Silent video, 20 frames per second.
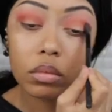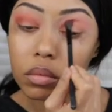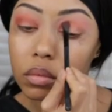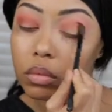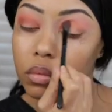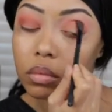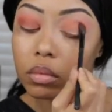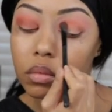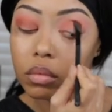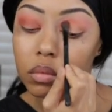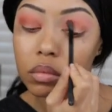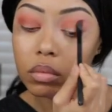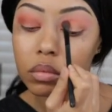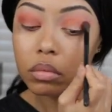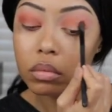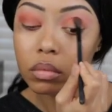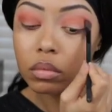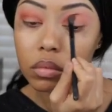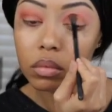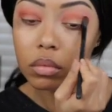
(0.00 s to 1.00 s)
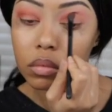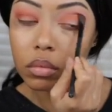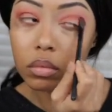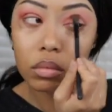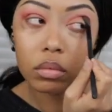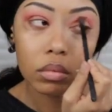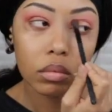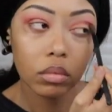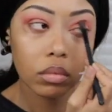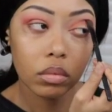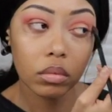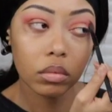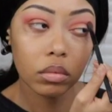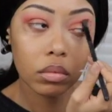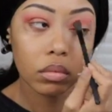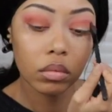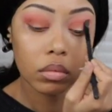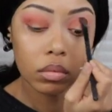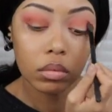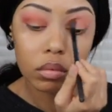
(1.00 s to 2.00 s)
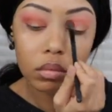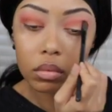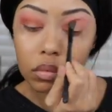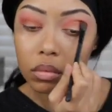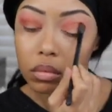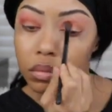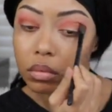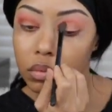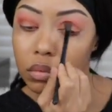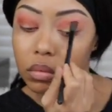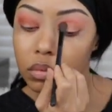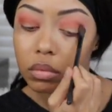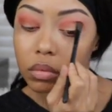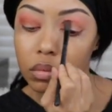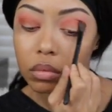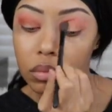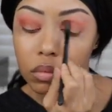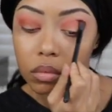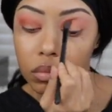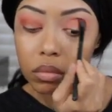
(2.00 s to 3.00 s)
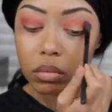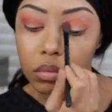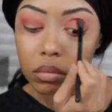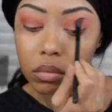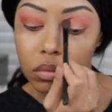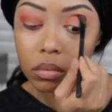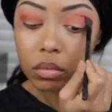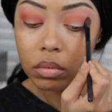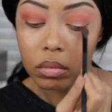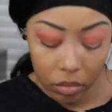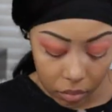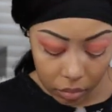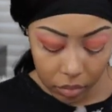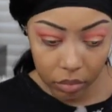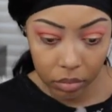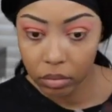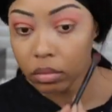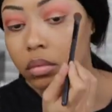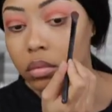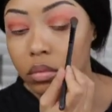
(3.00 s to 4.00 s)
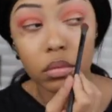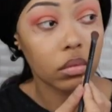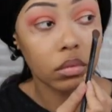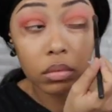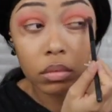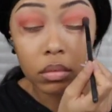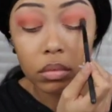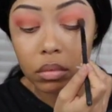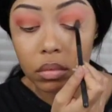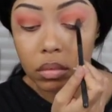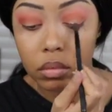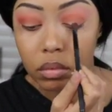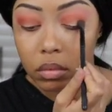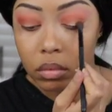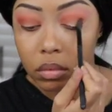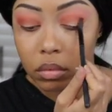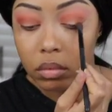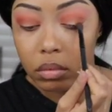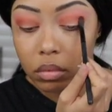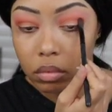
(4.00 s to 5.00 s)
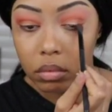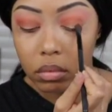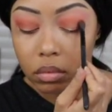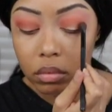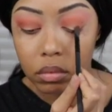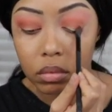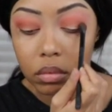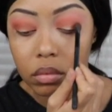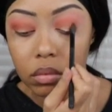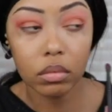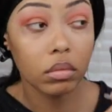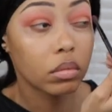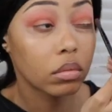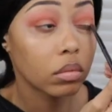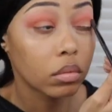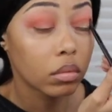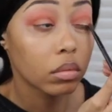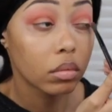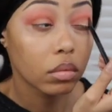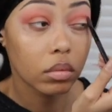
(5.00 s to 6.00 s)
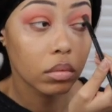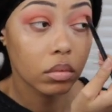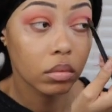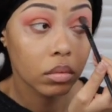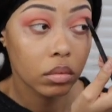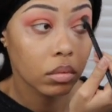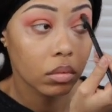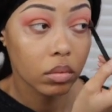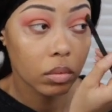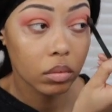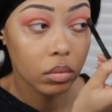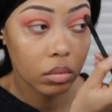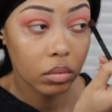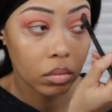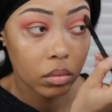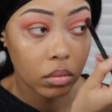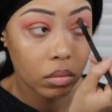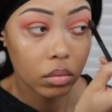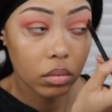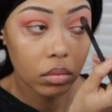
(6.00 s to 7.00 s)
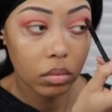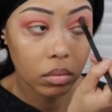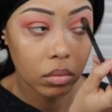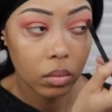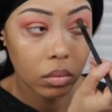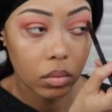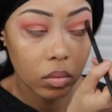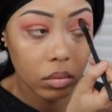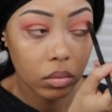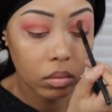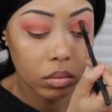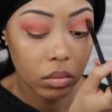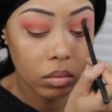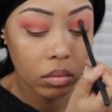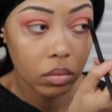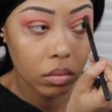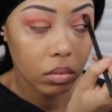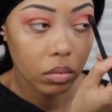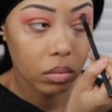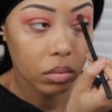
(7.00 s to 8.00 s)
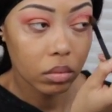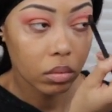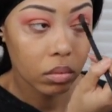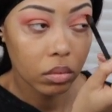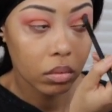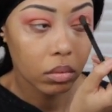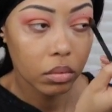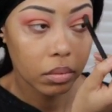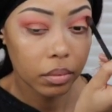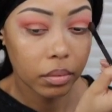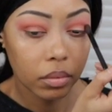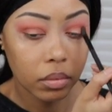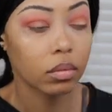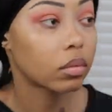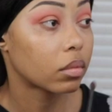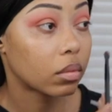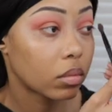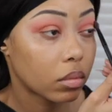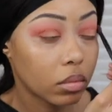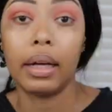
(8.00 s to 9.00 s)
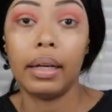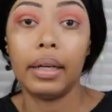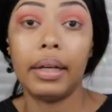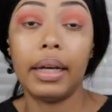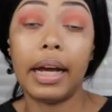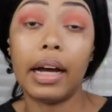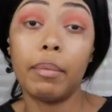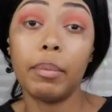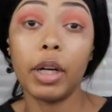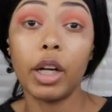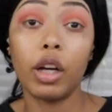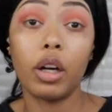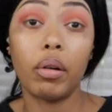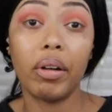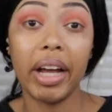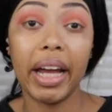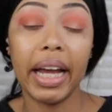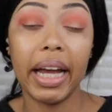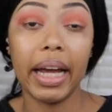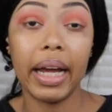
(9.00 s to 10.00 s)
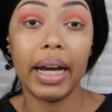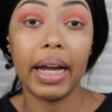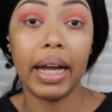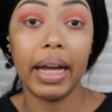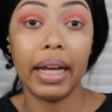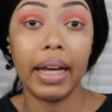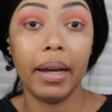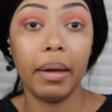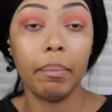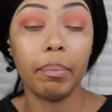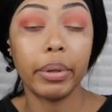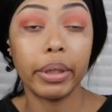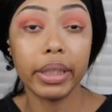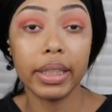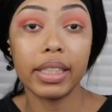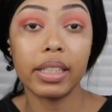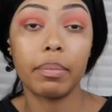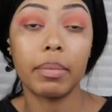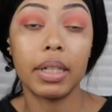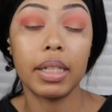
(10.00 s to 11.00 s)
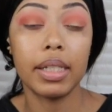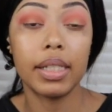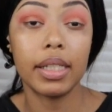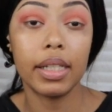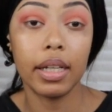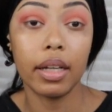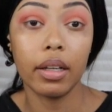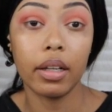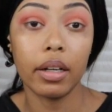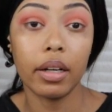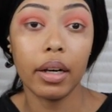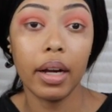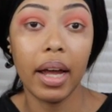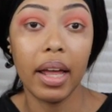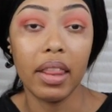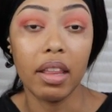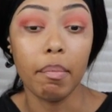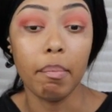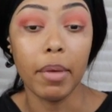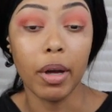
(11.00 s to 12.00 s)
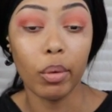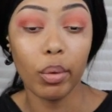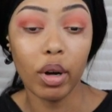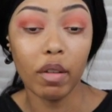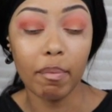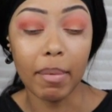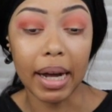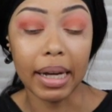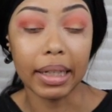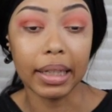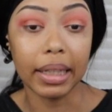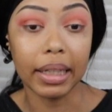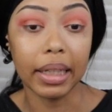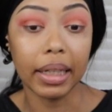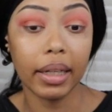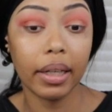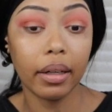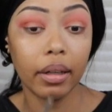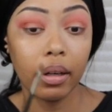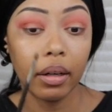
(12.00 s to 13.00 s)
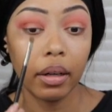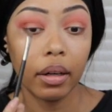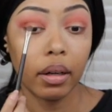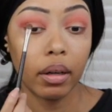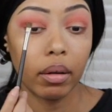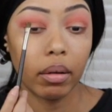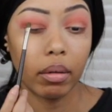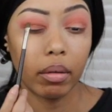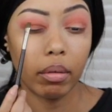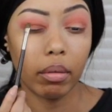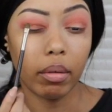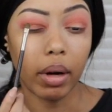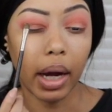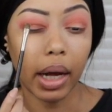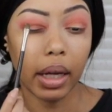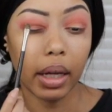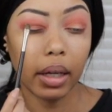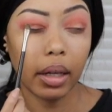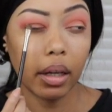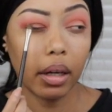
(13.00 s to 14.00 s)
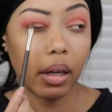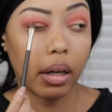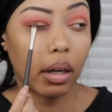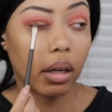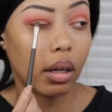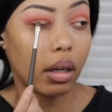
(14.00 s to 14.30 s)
we're going just a little bit lower on the transition, as well as a little bit closer to the middle of the eye on the lid. Now I'm going to go ahead and put some concealer in the middle of my lid right here.